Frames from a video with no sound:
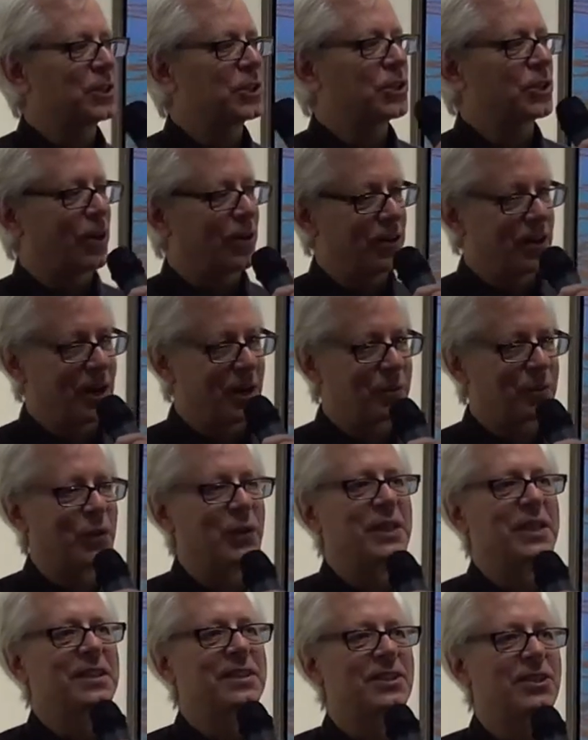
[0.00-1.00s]
to start off
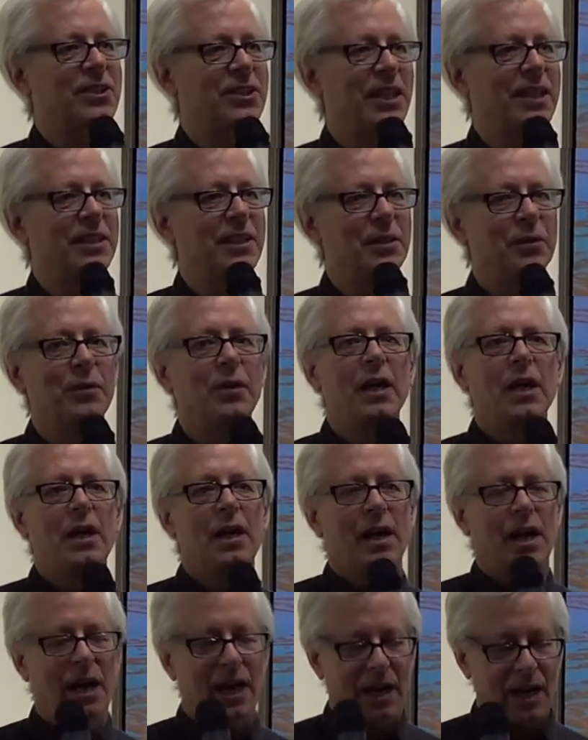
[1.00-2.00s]
with it to say
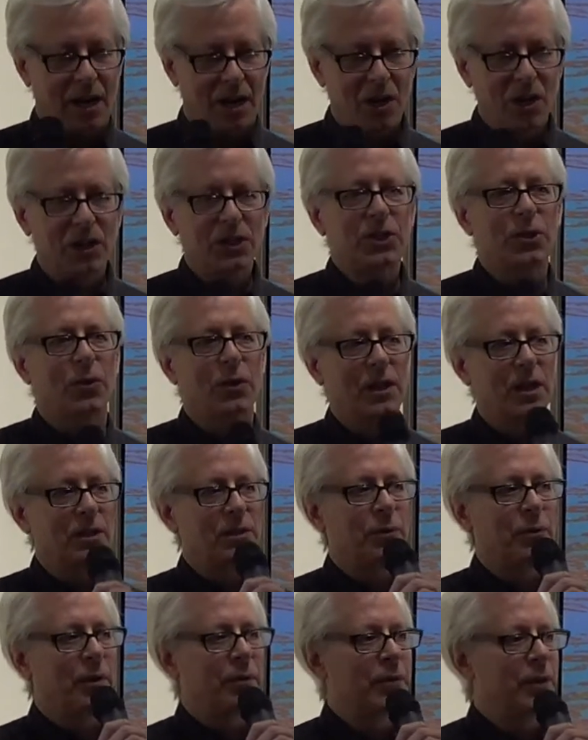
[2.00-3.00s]
that also along
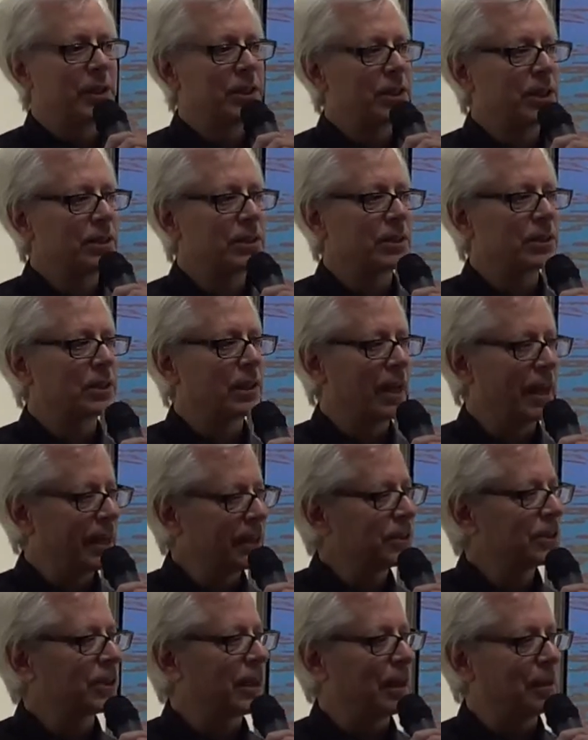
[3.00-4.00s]
the river it isn't just
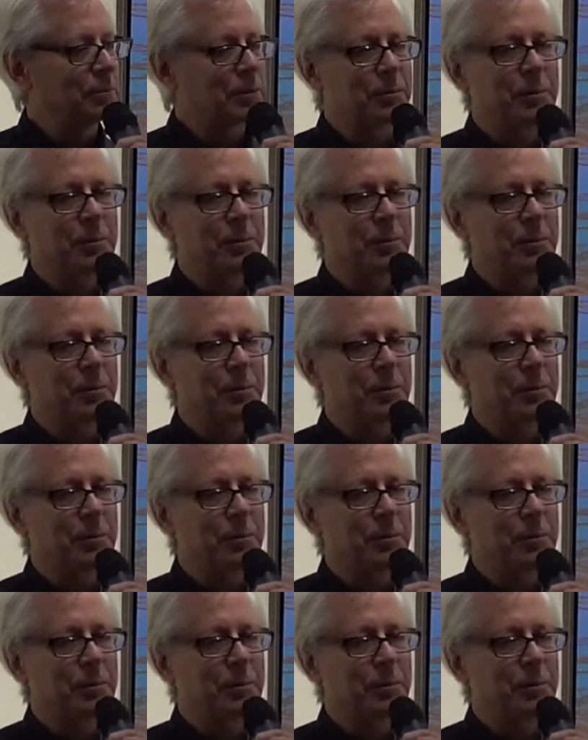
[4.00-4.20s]
landscapes,